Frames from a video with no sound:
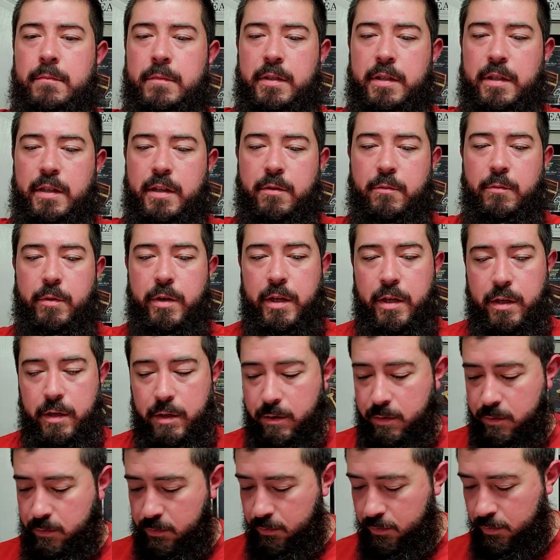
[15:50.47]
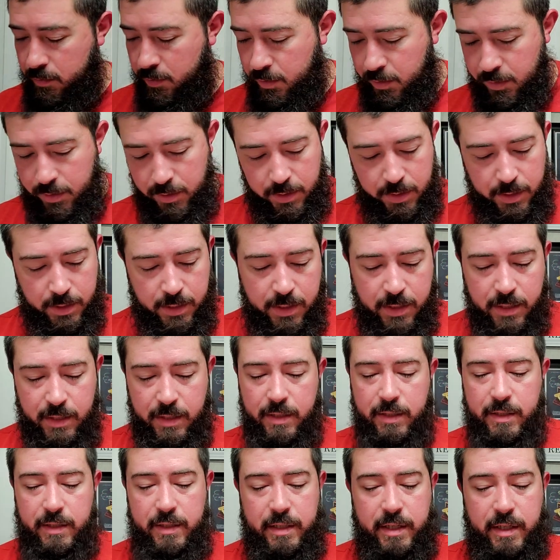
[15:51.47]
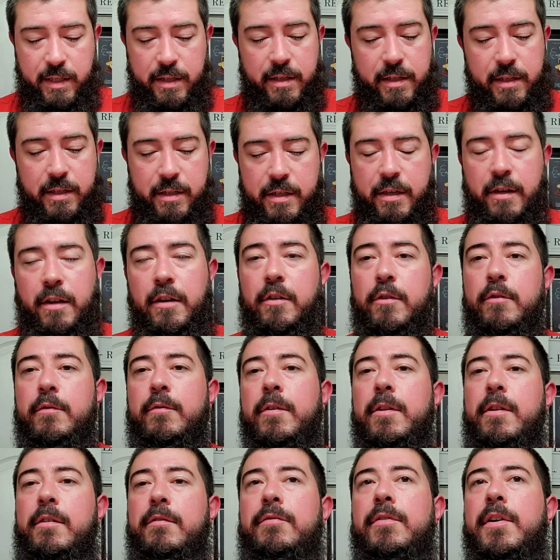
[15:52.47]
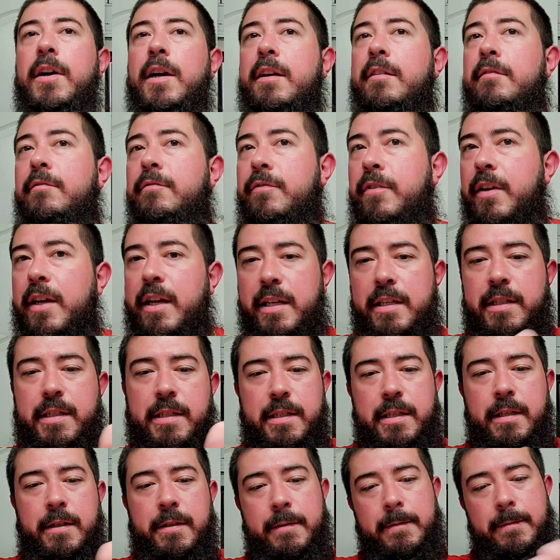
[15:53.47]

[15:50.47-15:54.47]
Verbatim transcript: There we go. Let's get this all over the fucking face.